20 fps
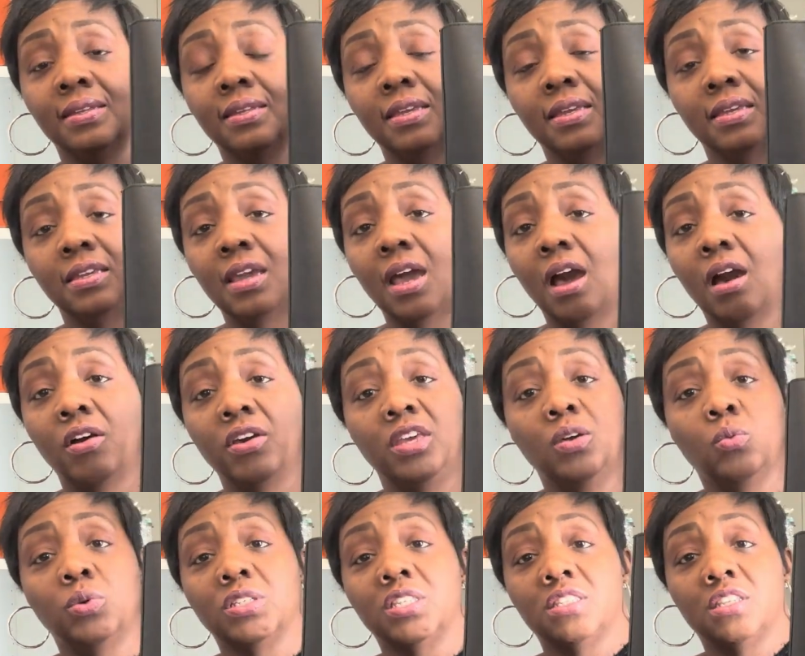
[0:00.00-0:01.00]
y'all, it
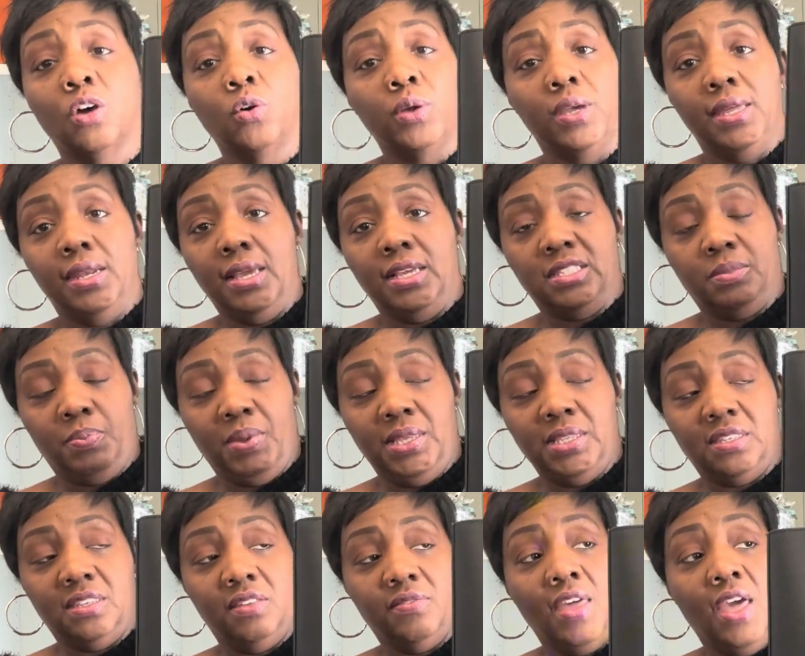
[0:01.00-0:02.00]
was so
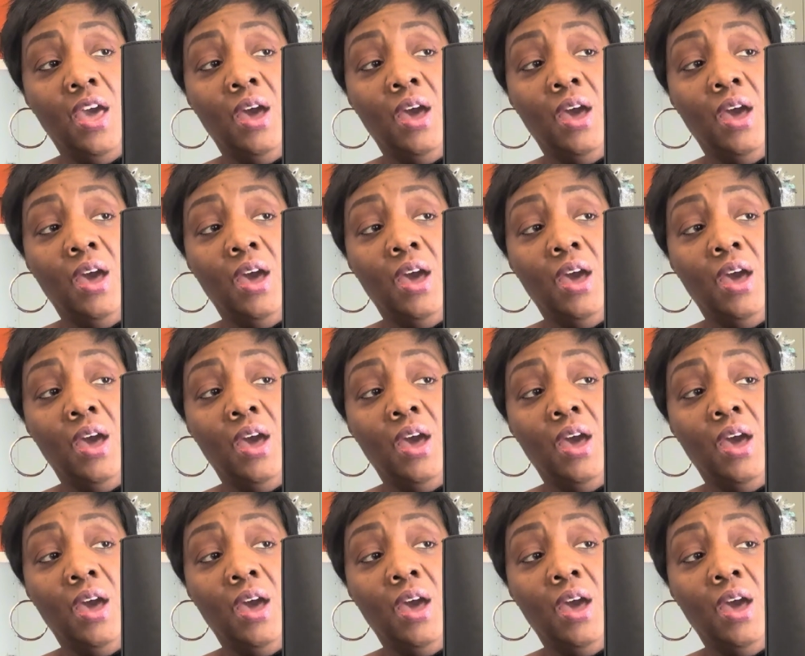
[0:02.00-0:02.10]
inexpensive.